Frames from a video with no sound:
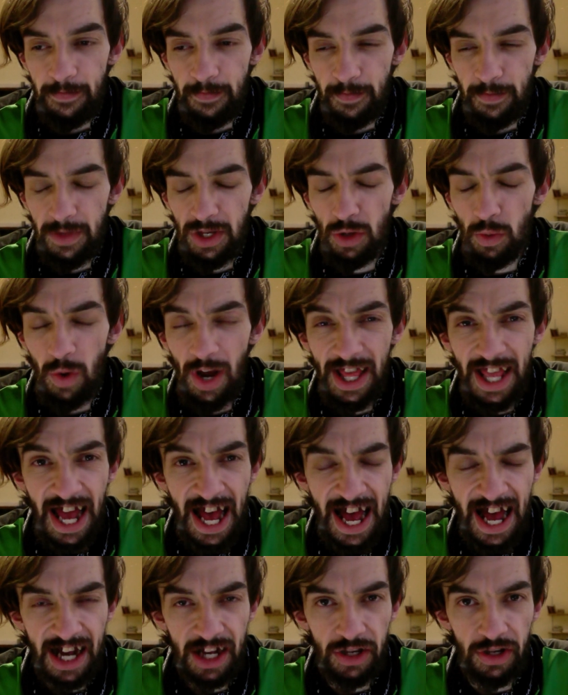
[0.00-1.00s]
So where the
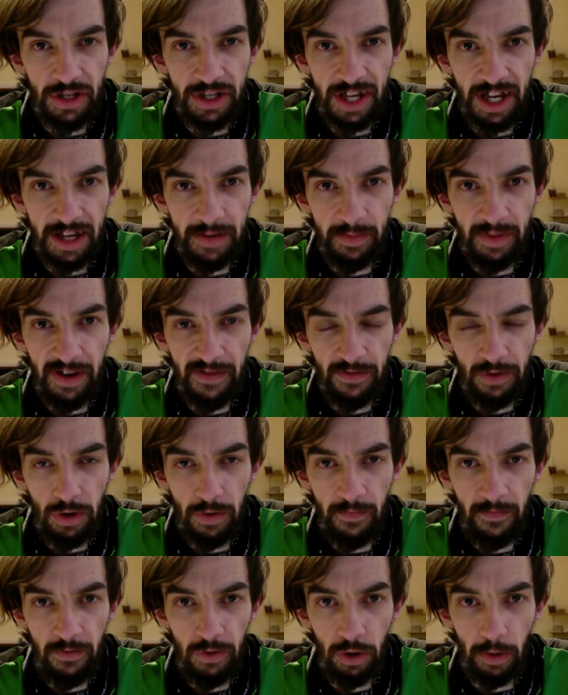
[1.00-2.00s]
heck does this myth
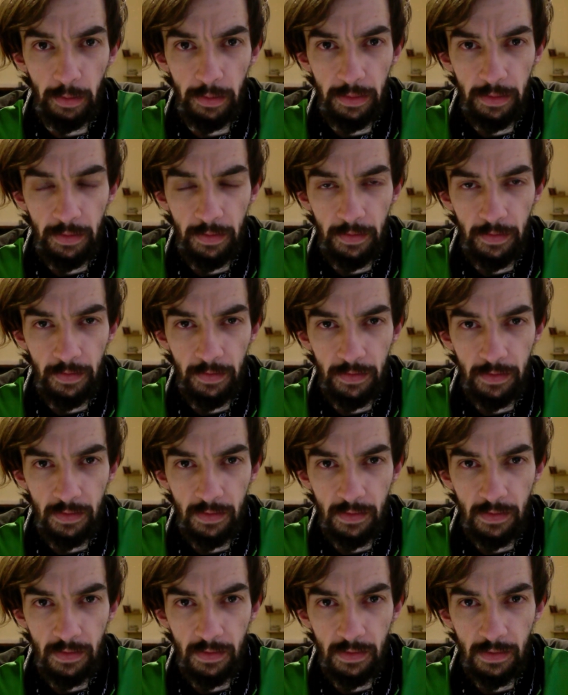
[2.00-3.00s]
come from? I was at a
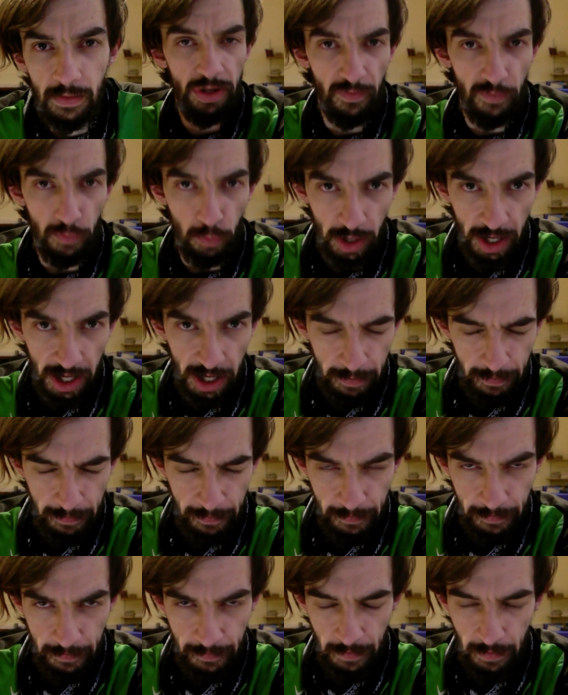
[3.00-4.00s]
seminar the other week,
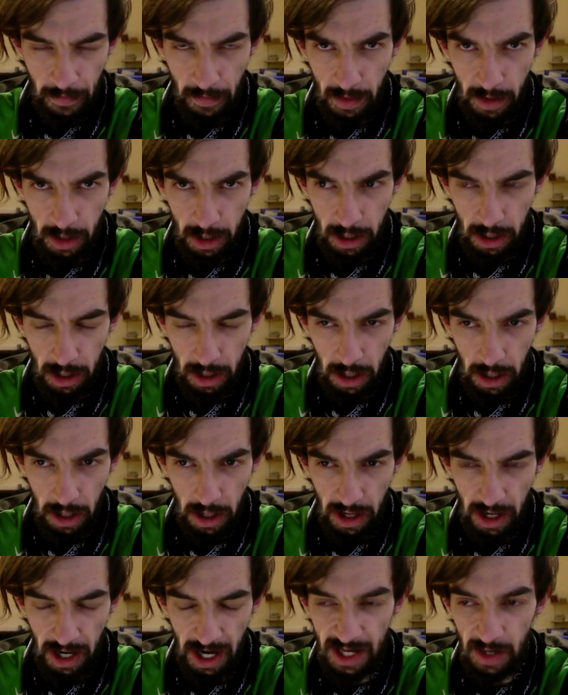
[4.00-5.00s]

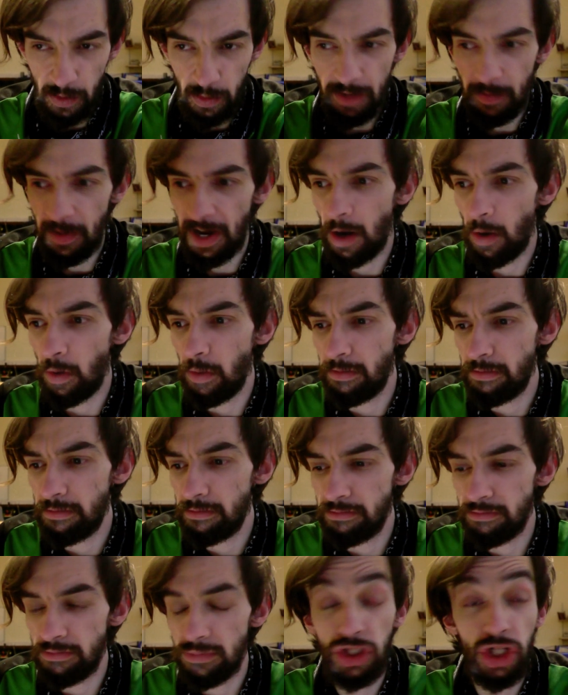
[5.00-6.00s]
and it was about
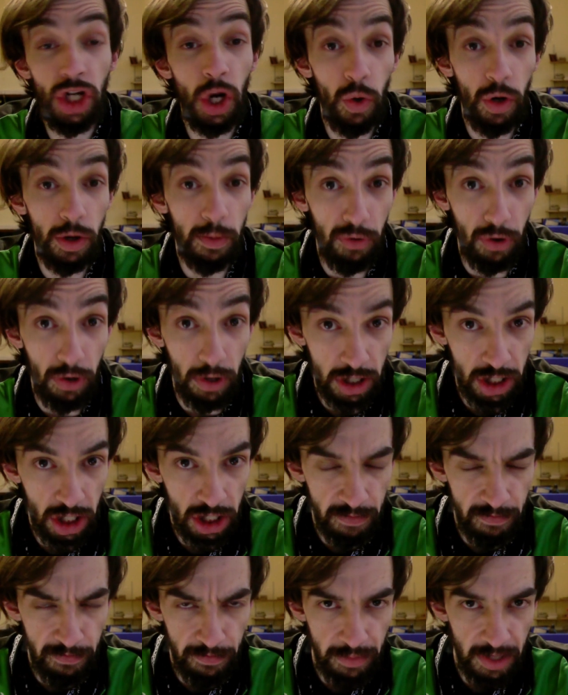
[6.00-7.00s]
joke
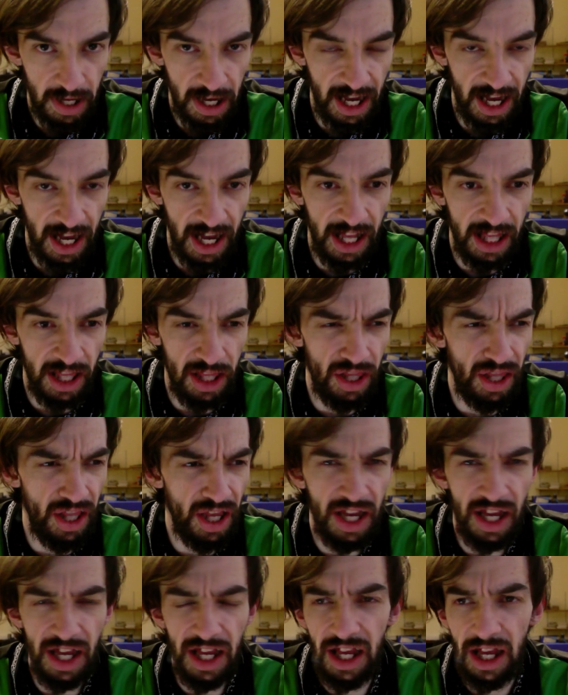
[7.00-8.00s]
books in
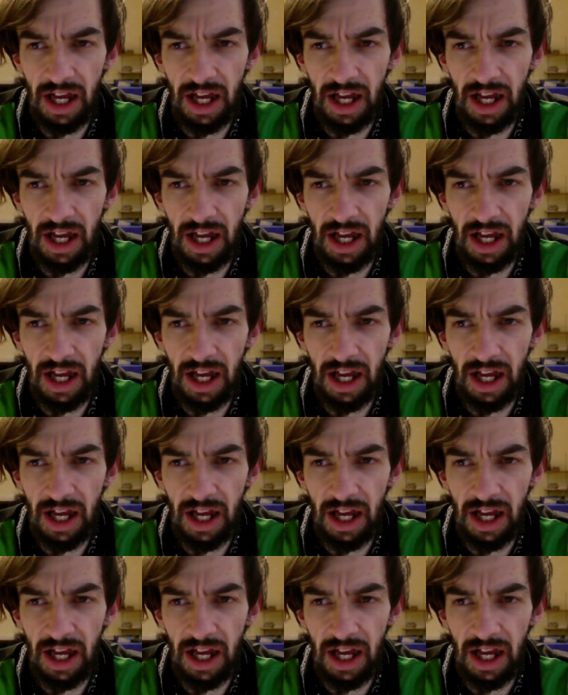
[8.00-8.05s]
the